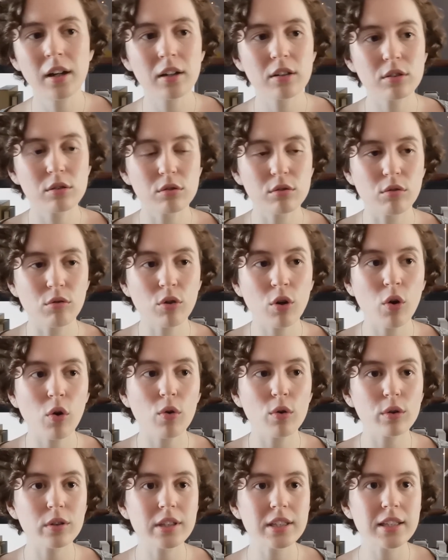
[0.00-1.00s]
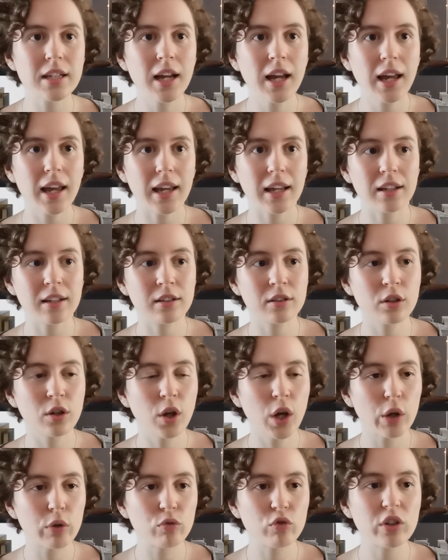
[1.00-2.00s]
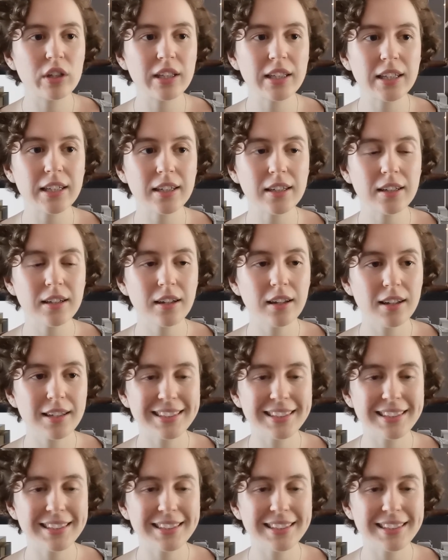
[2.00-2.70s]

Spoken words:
So Coates is really